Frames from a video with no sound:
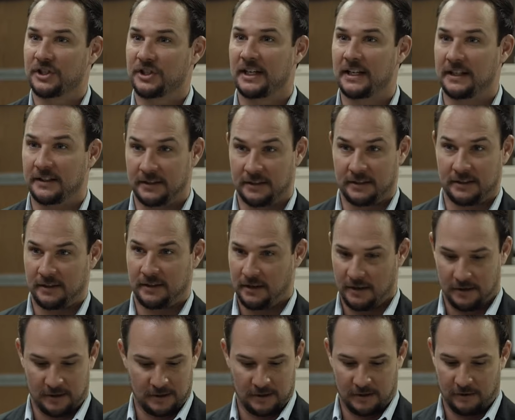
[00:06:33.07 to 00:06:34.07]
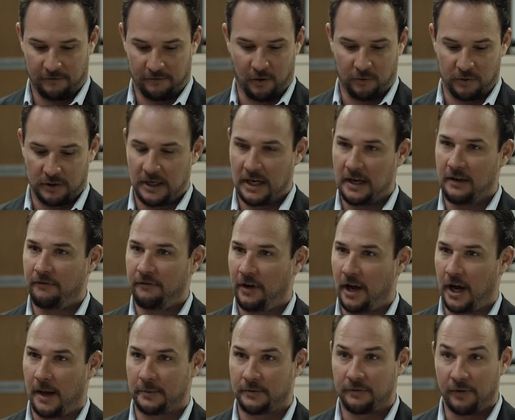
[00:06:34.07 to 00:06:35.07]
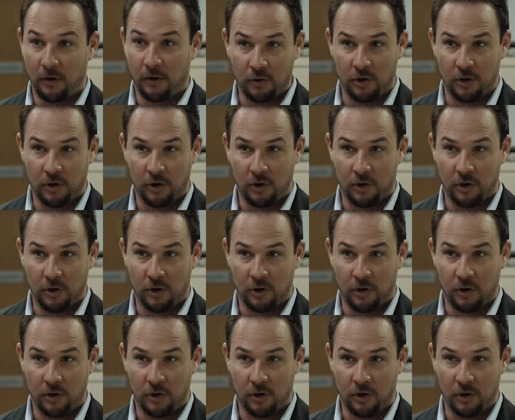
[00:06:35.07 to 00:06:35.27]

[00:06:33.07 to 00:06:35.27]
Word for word: the progress made in unraveling the heist.